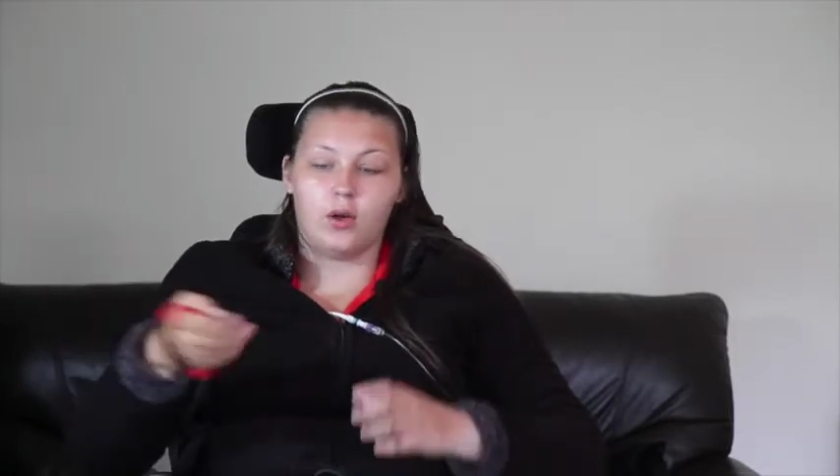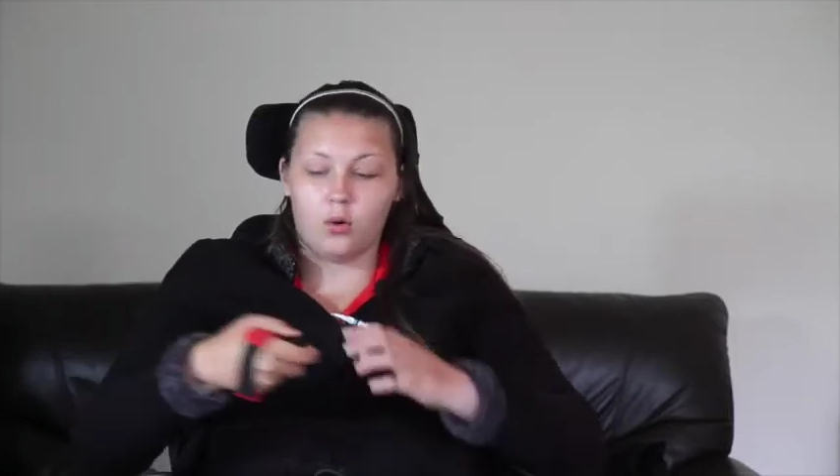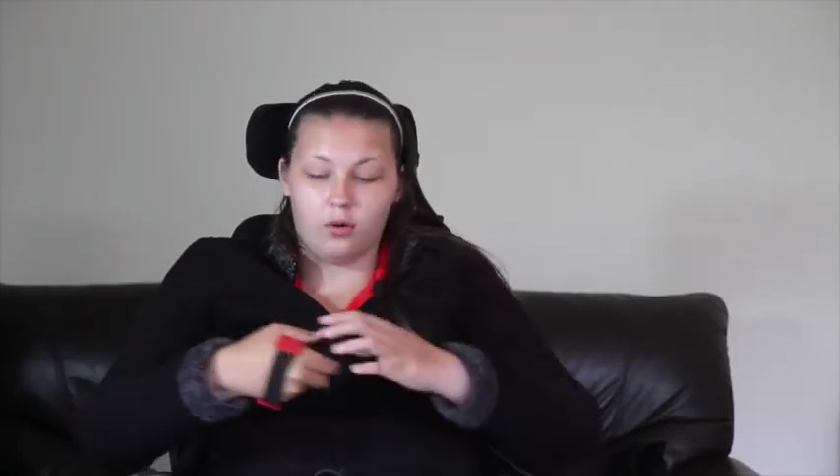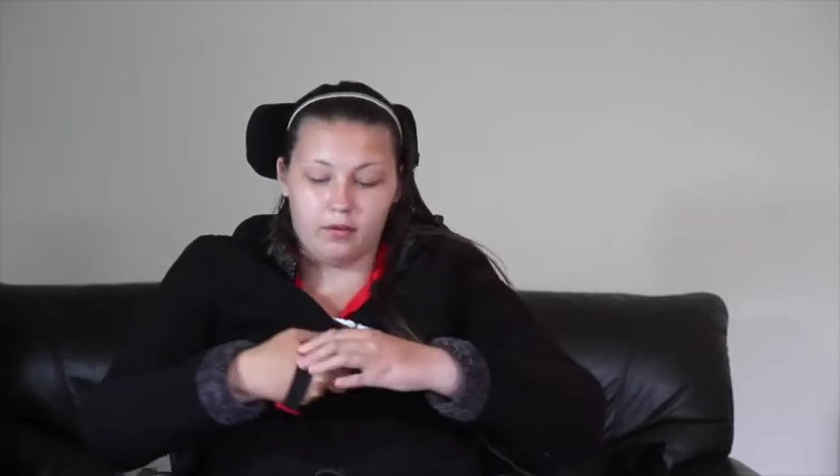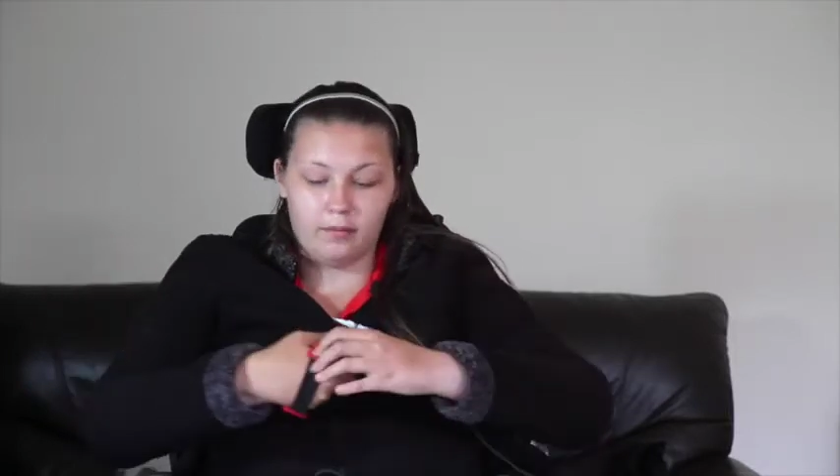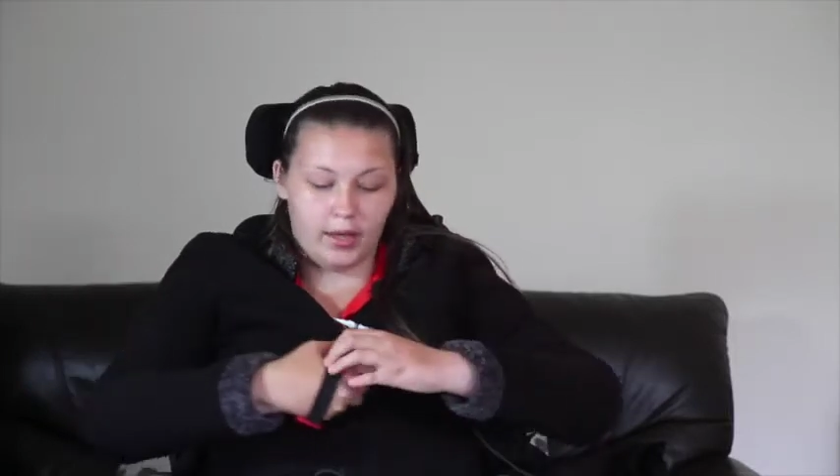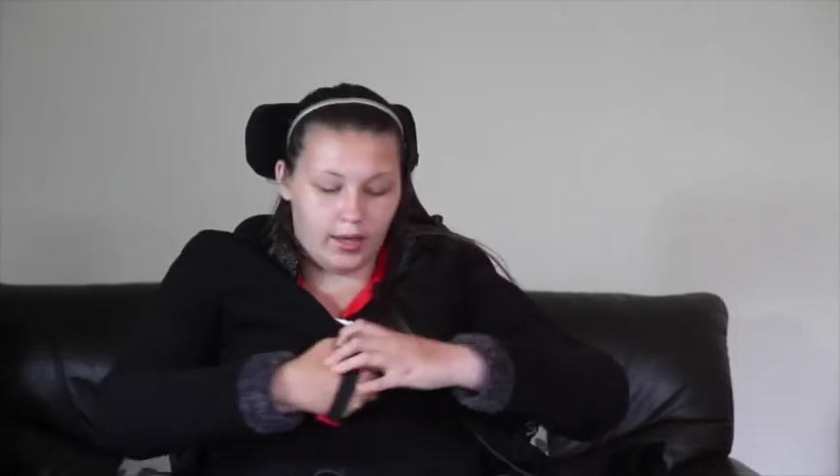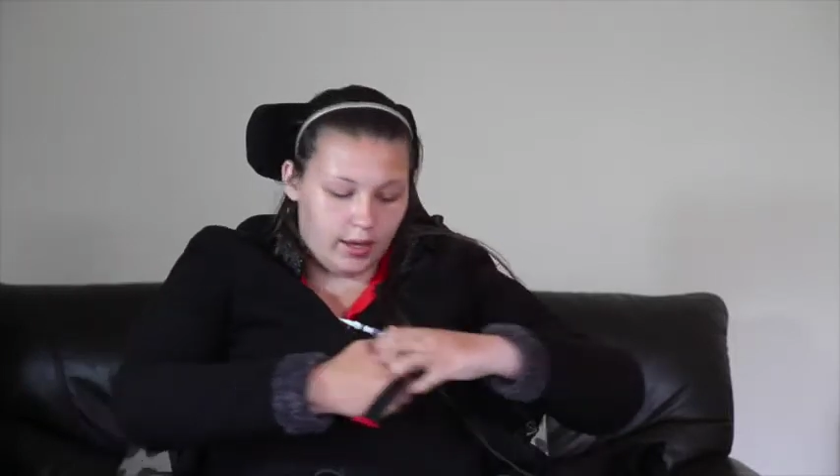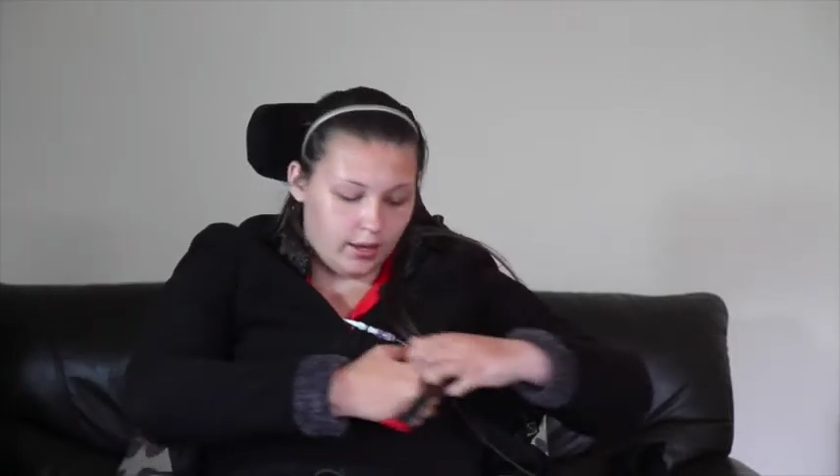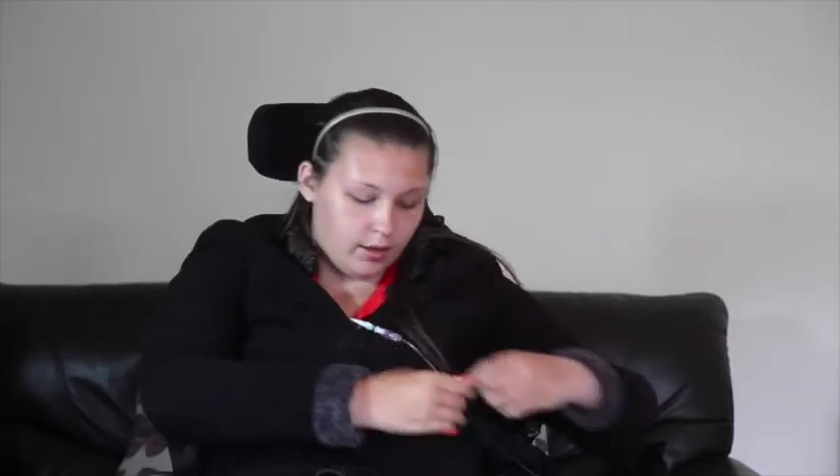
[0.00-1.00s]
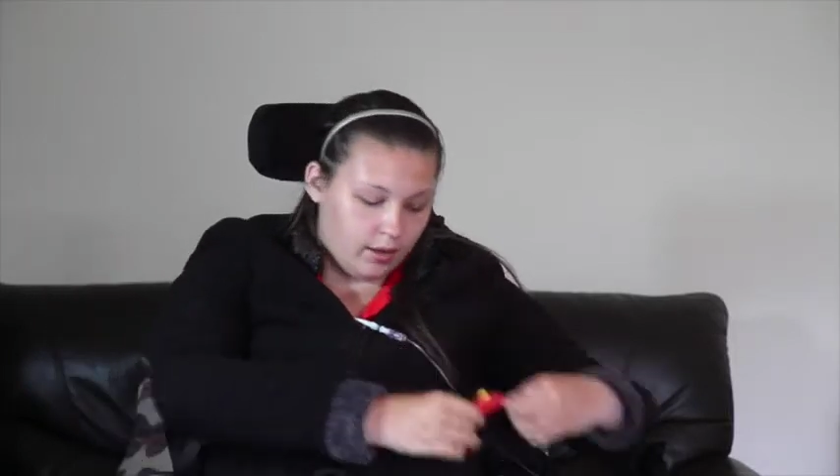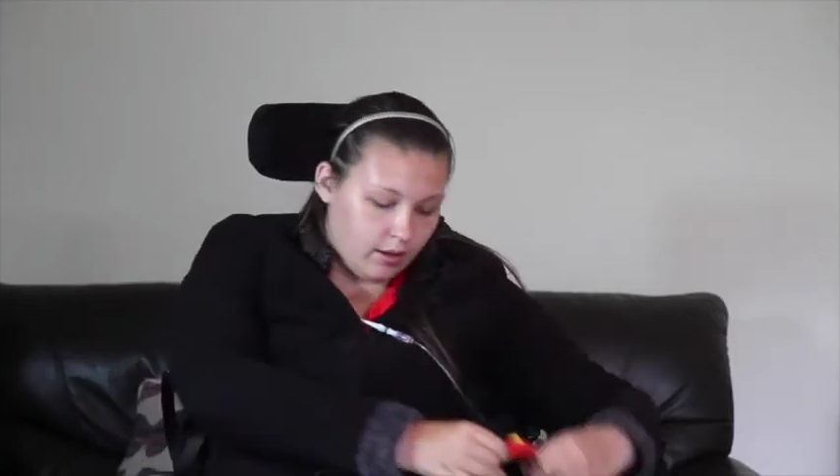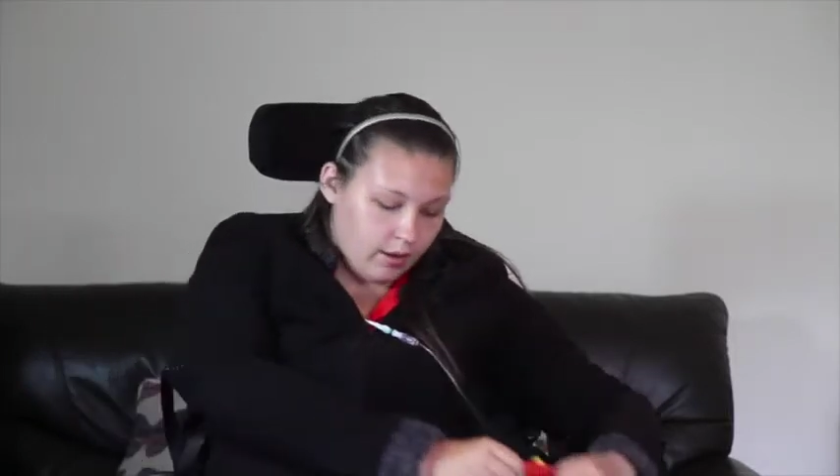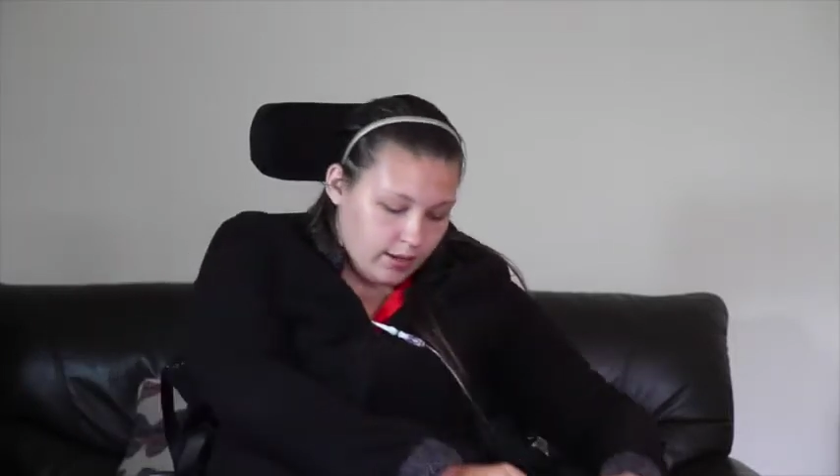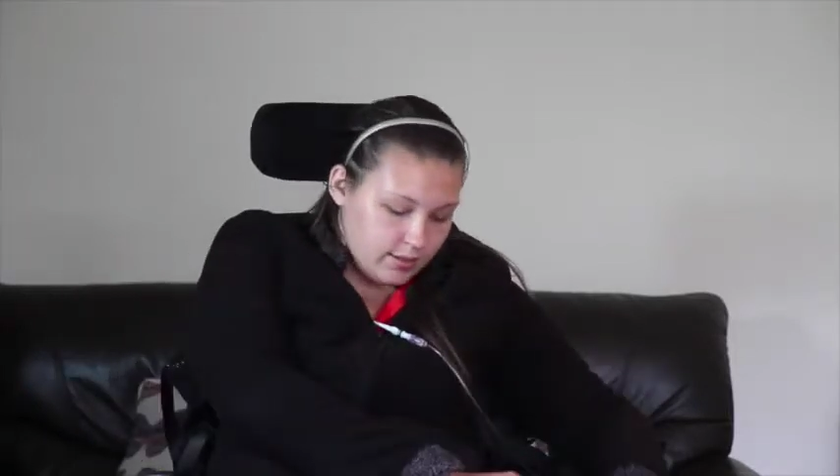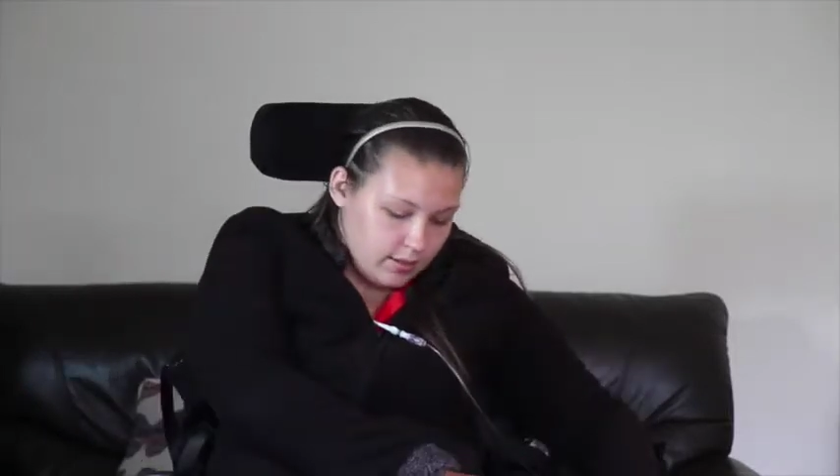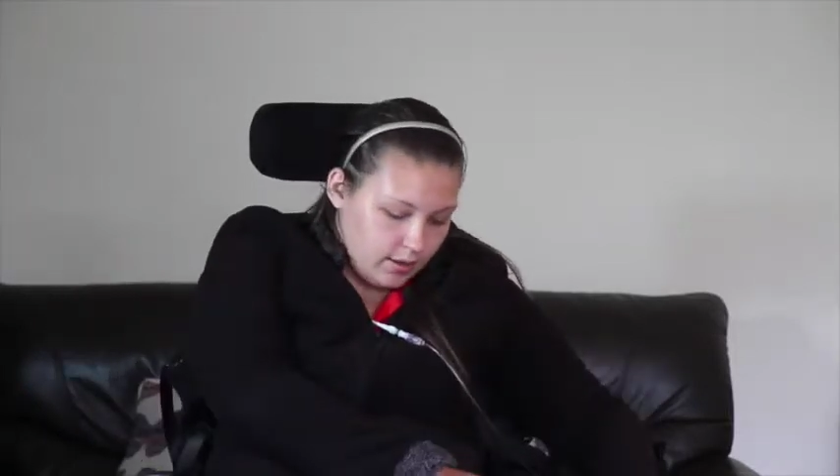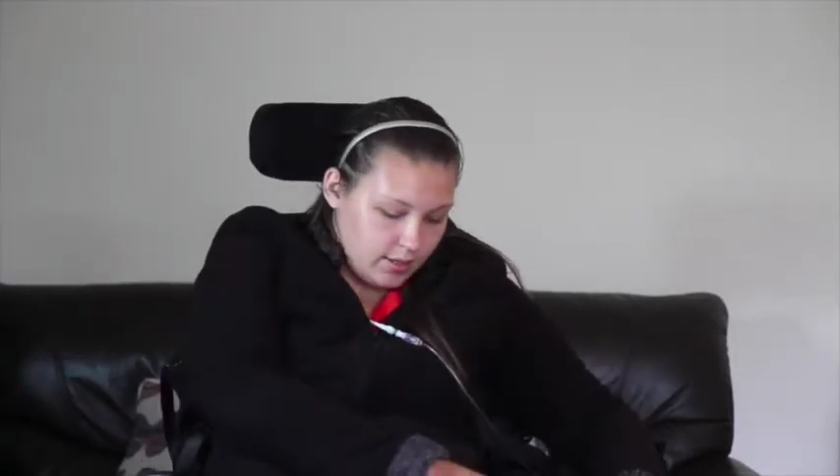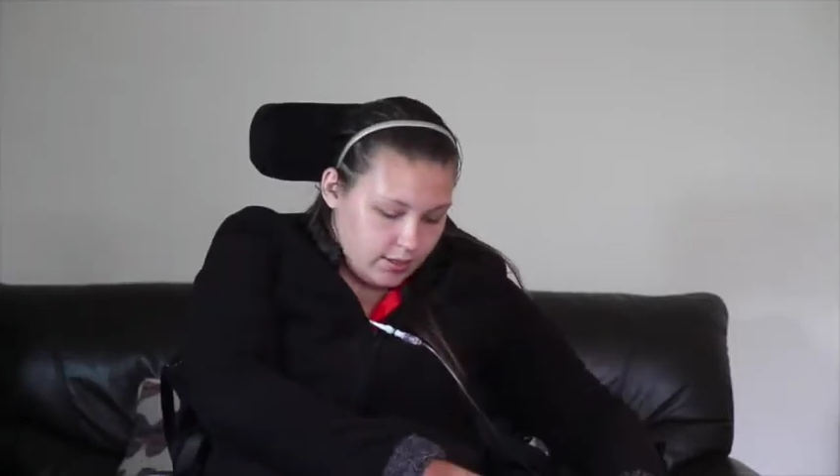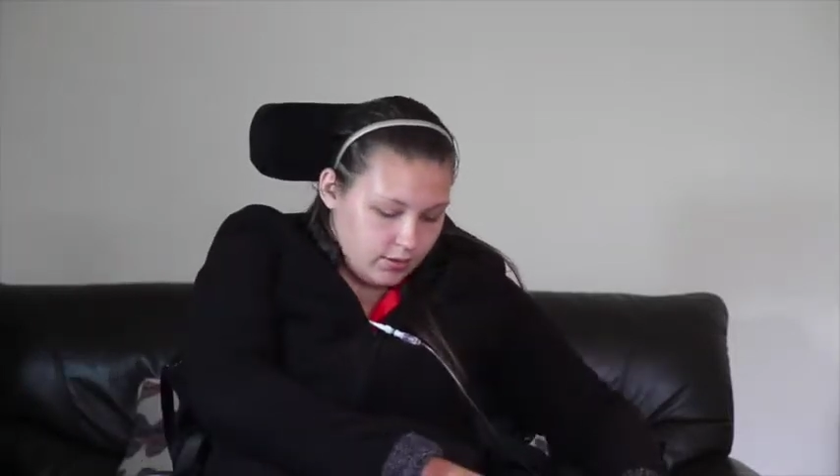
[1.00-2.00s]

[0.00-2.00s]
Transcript: Or for me, I slide it